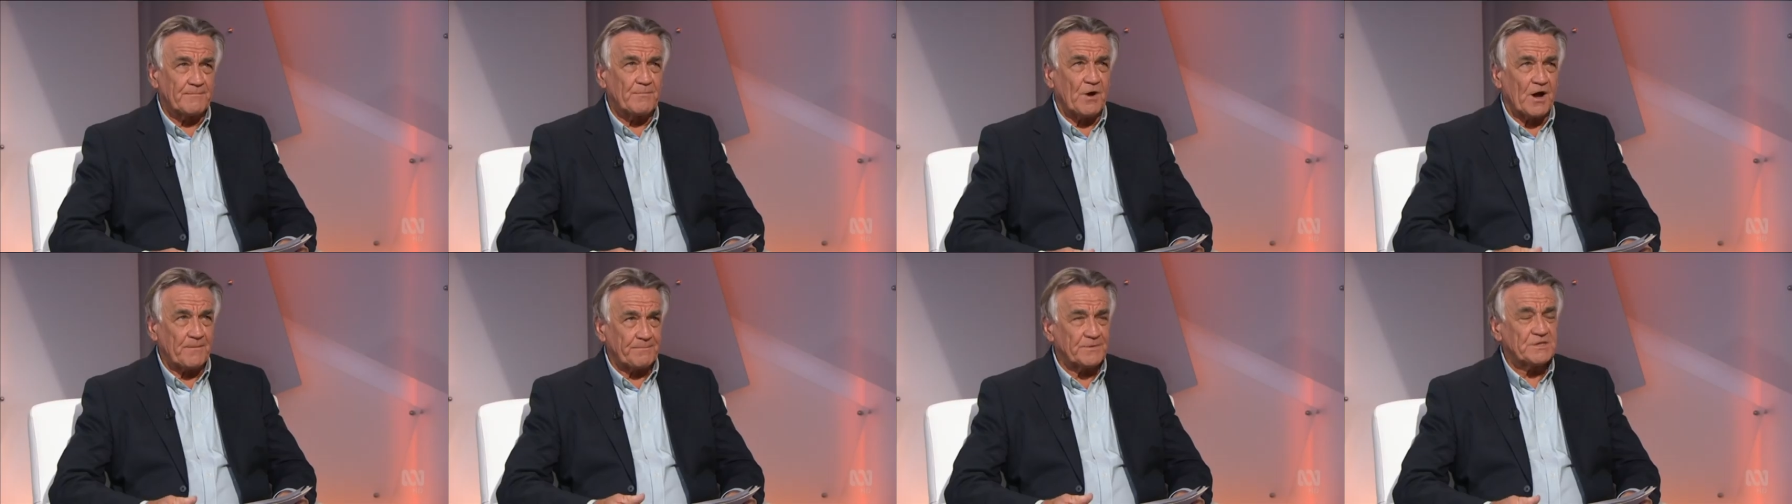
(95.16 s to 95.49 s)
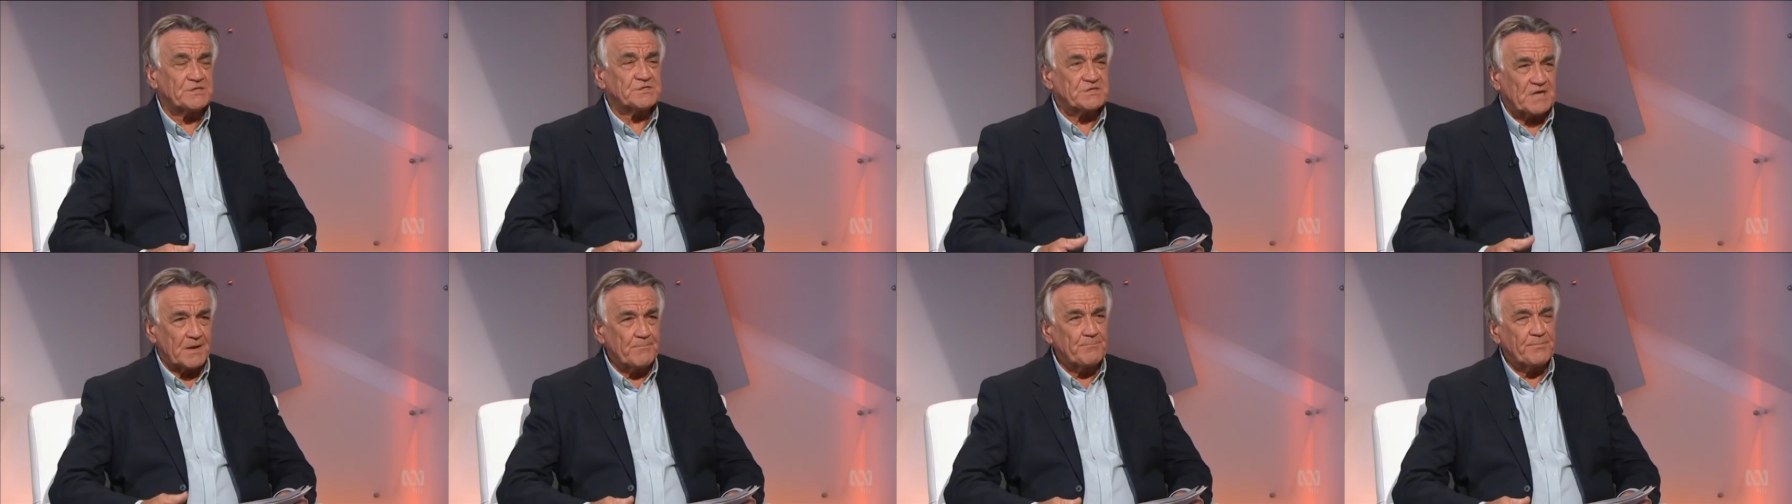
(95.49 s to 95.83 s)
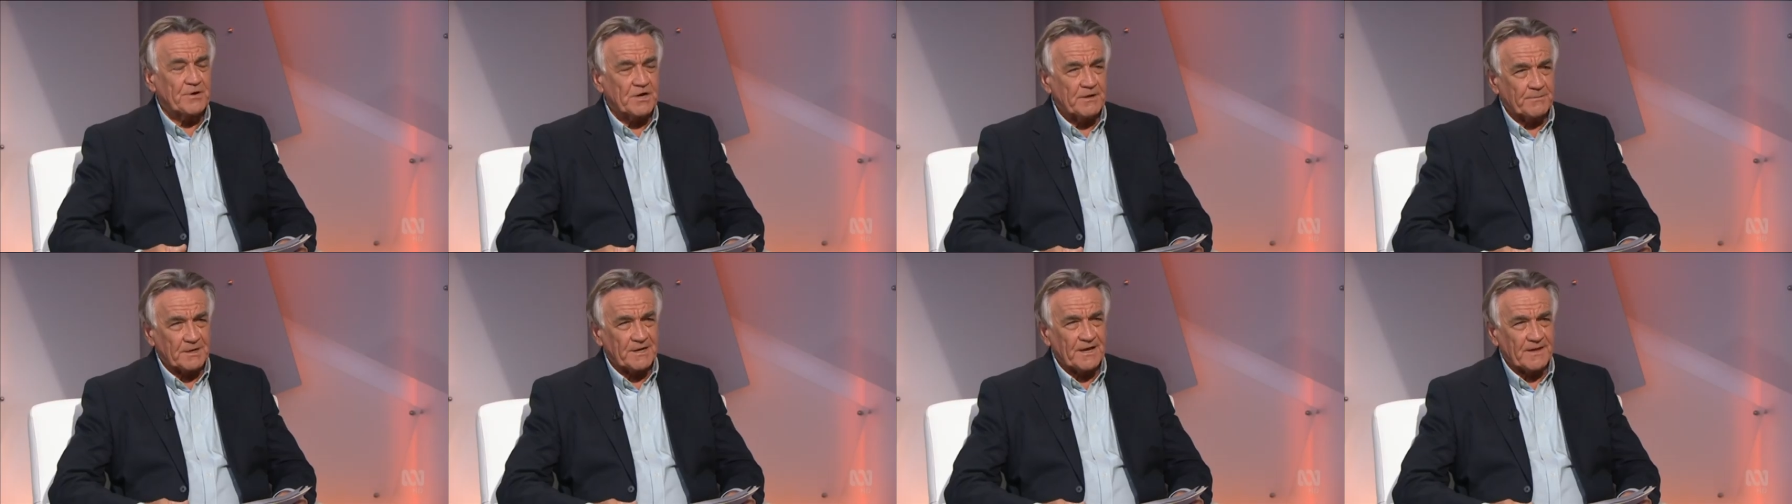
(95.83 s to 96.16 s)
there might be some
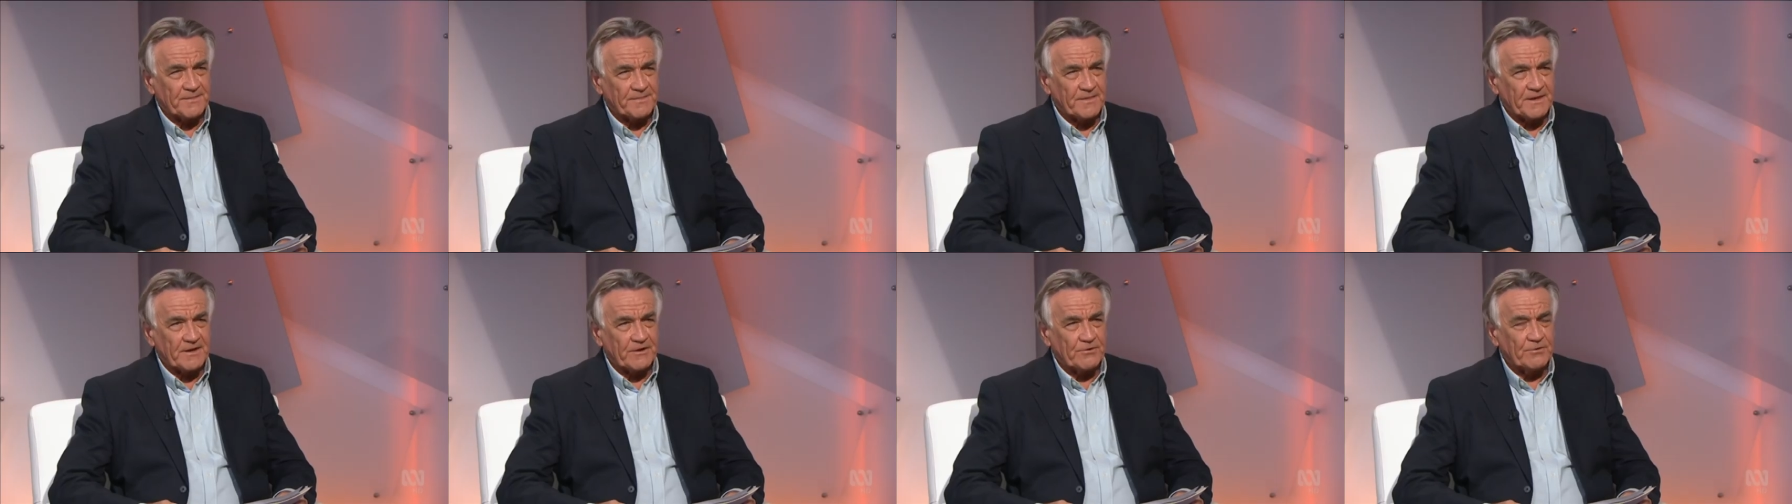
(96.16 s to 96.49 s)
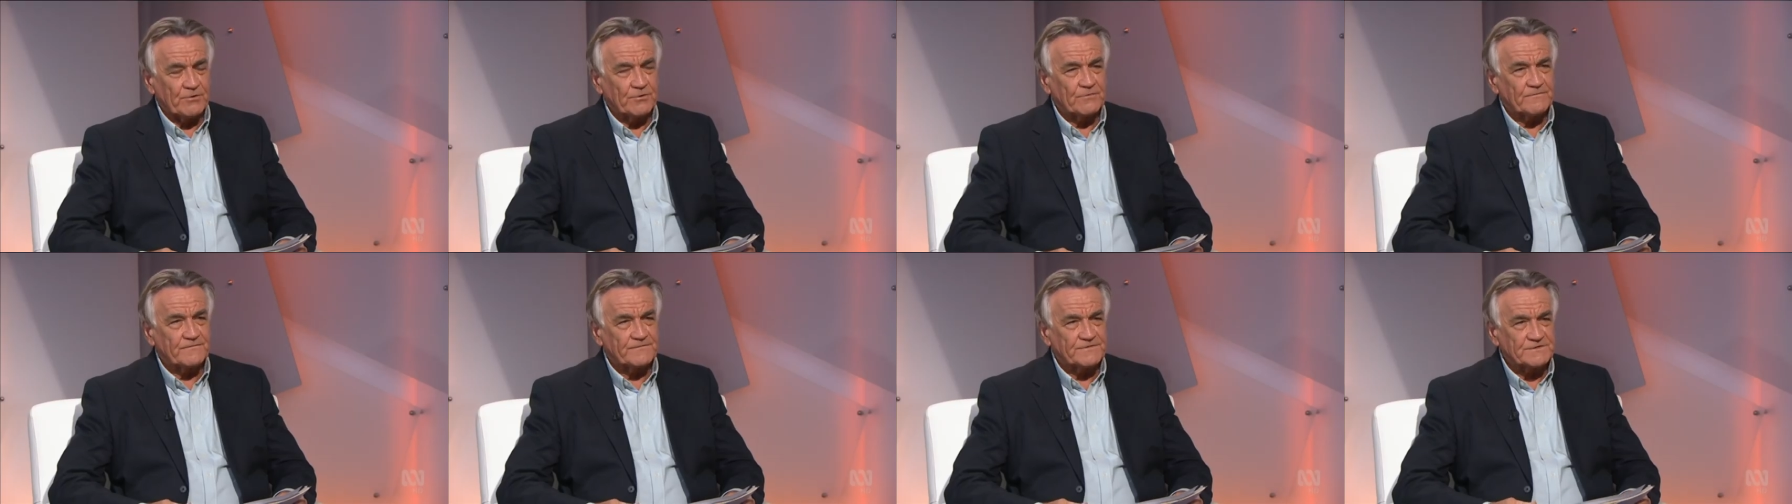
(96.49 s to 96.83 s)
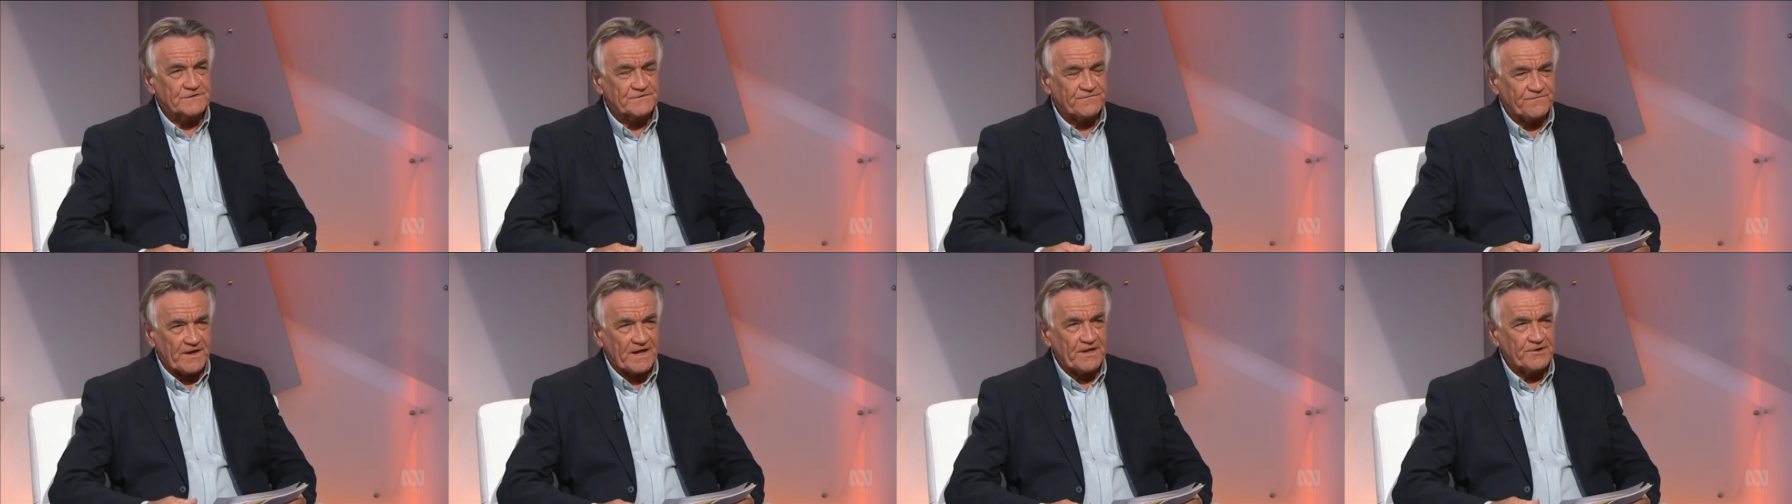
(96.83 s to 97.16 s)
people out there who have
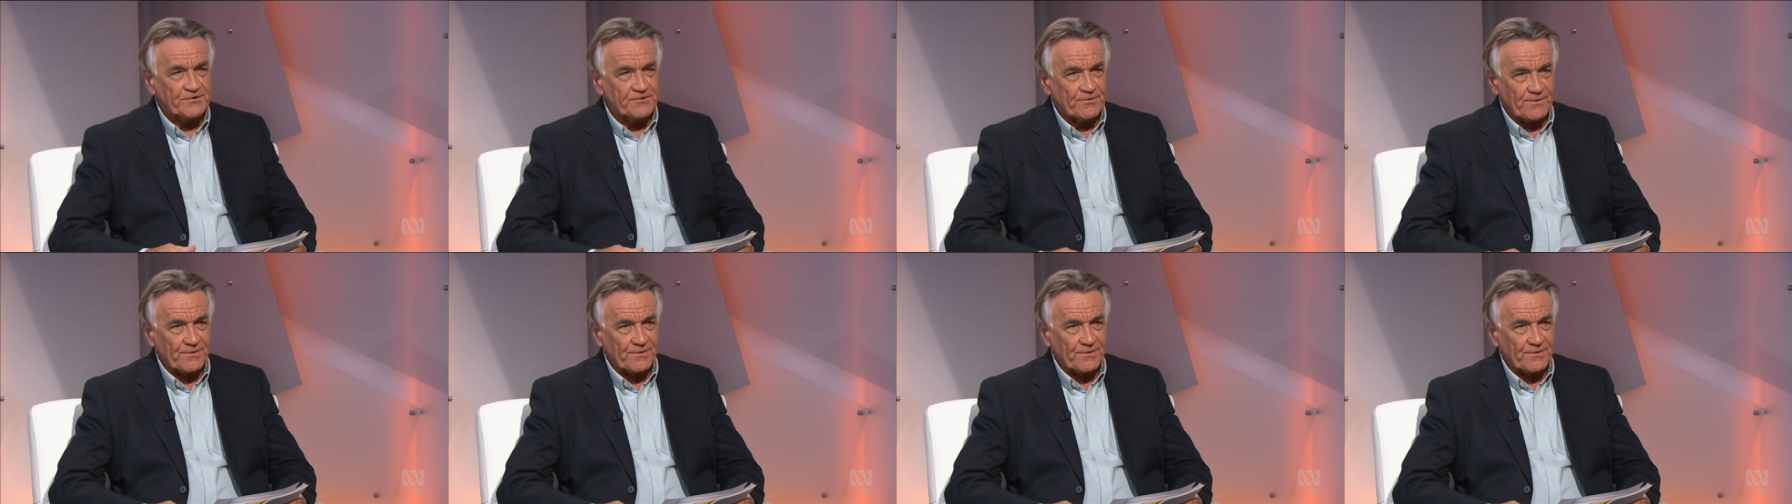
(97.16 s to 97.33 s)
just failed